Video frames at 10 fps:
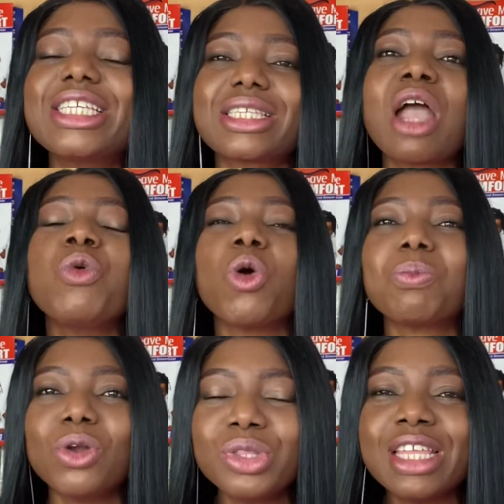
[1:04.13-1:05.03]
time we
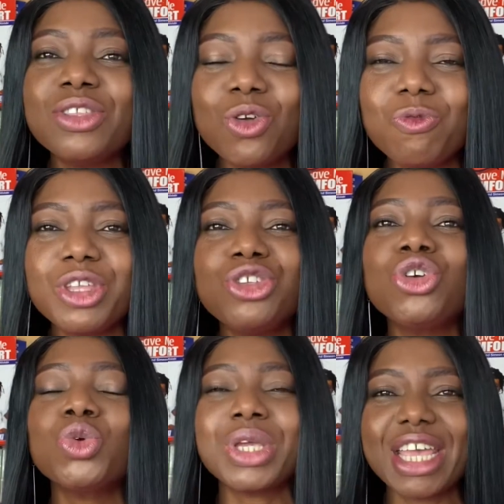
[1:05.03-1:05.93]
upload a new video, you
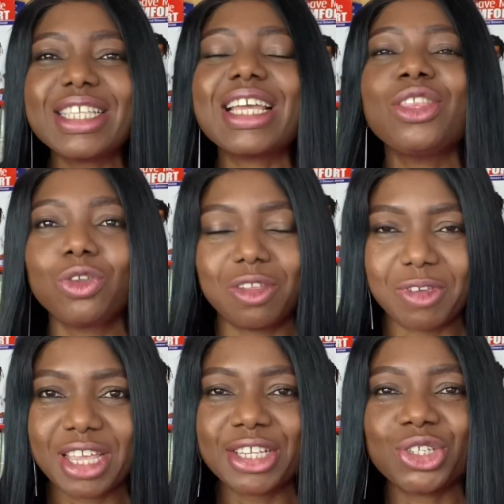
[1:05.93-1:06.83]
will get a
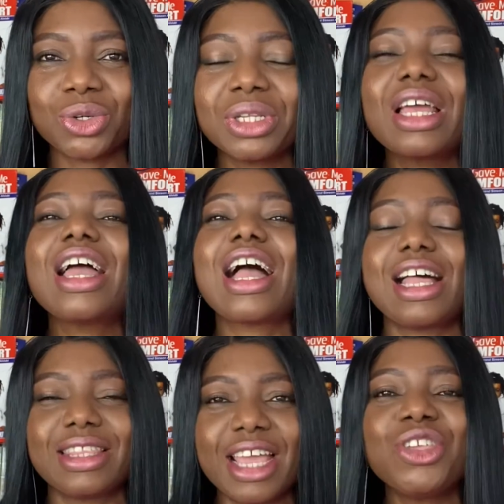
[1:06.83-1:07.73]
notification and
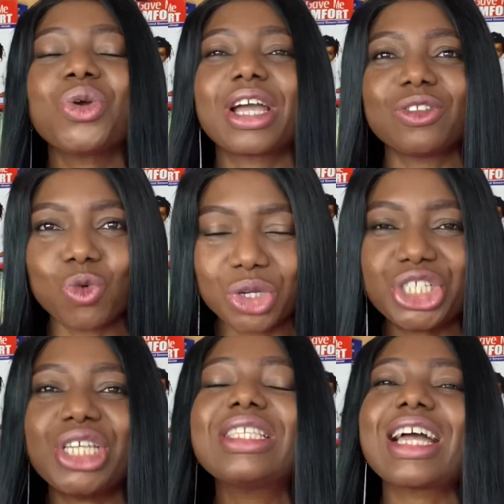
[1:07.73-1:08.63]
then you can watch
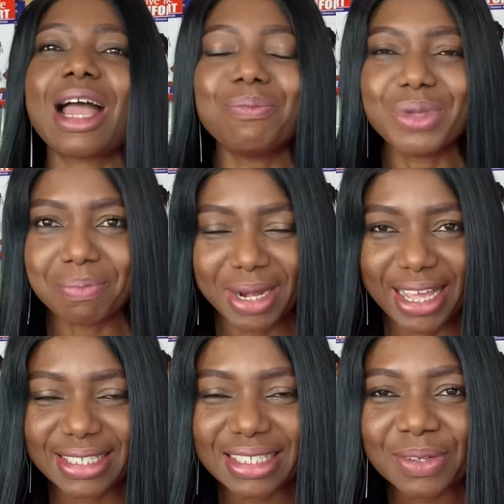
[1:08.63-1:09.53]
it and be
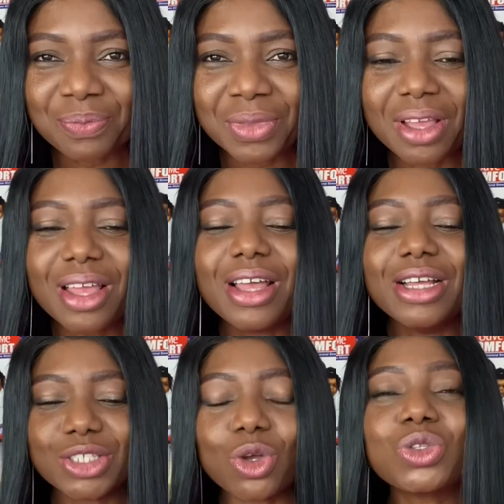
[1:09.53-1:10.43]
blessed.
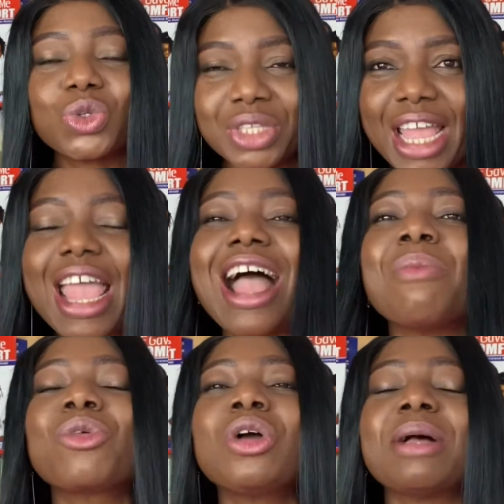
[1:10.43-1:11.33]
So today,
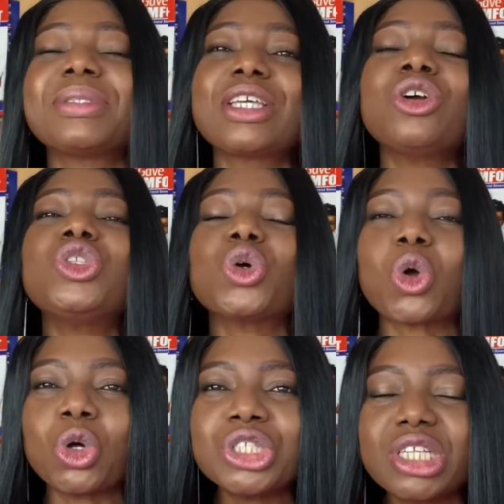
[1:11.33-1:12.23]
I'm still going to
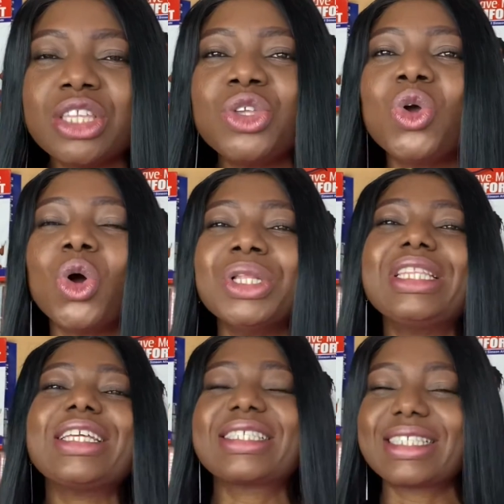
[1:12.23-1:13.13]
continue on the
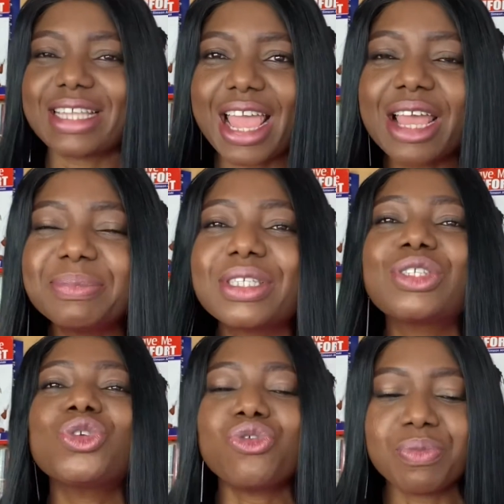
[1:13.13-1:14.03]
steps
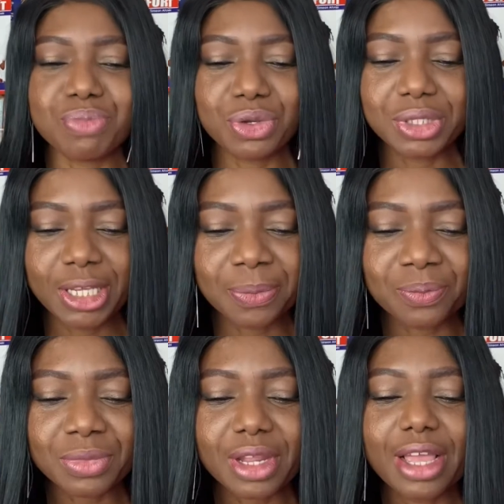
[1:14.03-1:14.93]
to rebuilding.
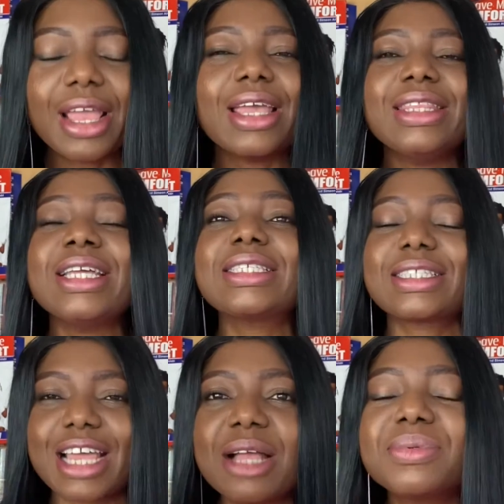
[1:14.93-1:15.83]
The
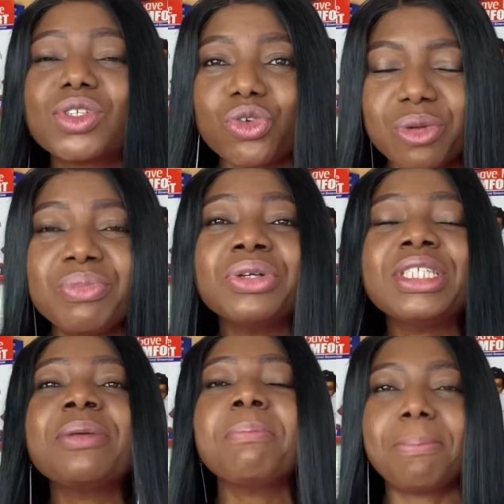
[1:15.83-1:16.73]
steps to
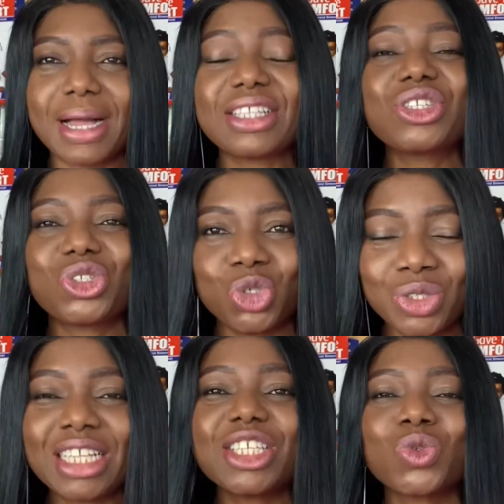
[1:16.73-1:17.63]
rebuilding part 2.
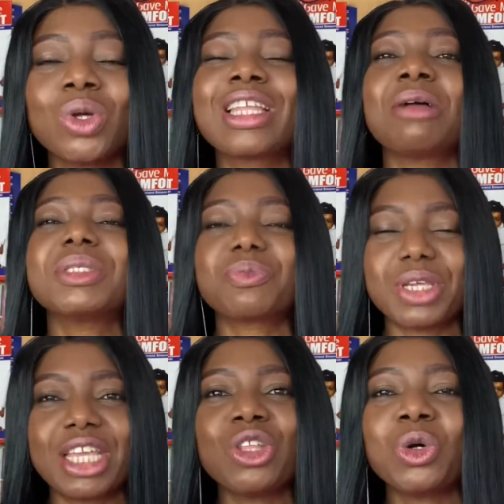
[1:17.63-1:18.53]
That is what I'm
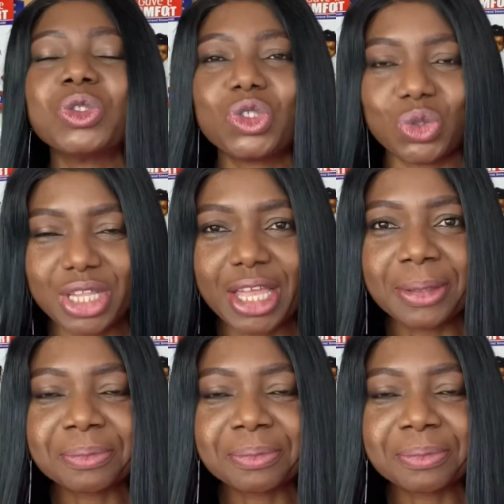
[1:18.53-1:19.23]
speaking on today.